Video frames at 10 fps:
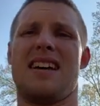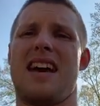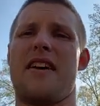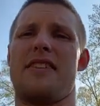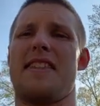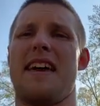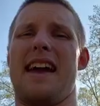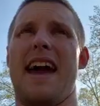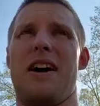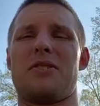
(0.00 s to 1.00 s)

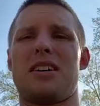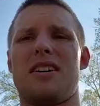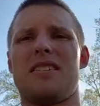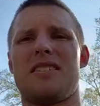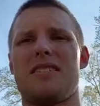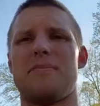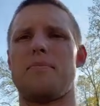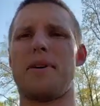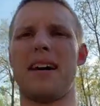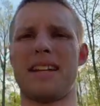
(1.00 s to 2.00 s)
out.
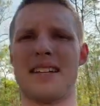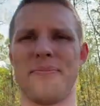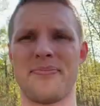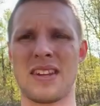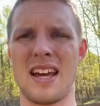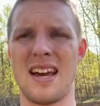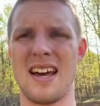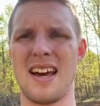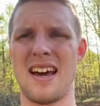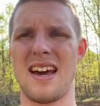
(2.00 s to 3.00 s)
But
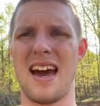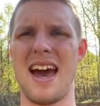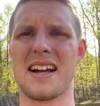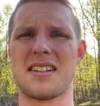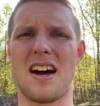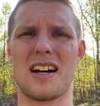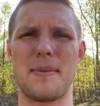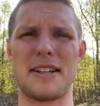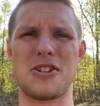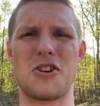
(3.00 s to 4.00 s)
heck, talking
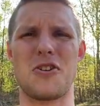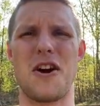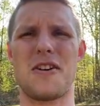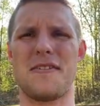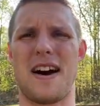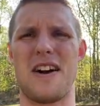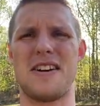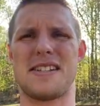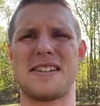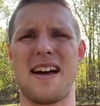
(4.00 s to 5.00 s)
about this coronavirus
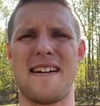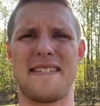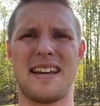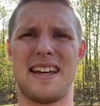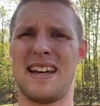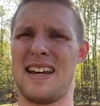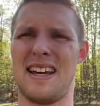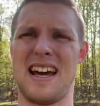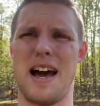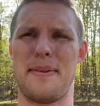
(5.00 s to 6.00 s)
stuff,
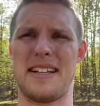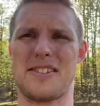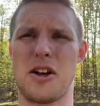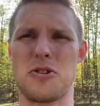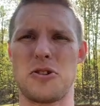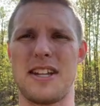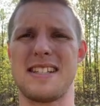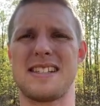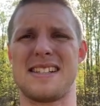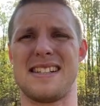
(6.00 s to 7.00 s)
I mean, social
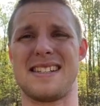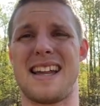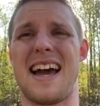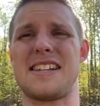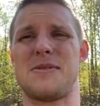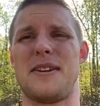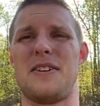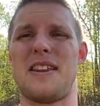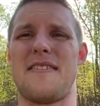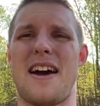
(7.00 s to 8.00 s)
distancing is nice when you
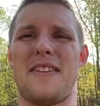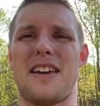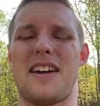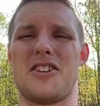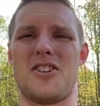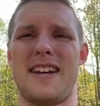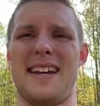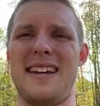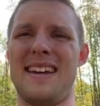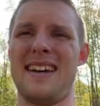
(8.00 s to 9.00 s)
live out in the
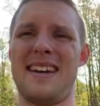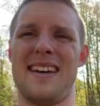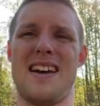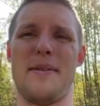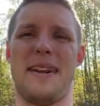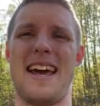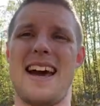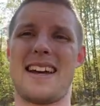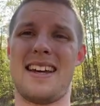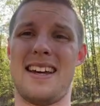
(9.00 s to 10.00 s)
country. I mean,
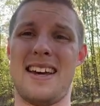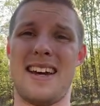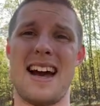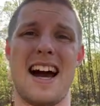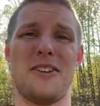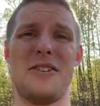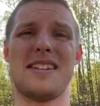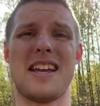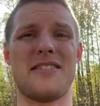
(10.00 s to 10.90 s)
heck, I do this every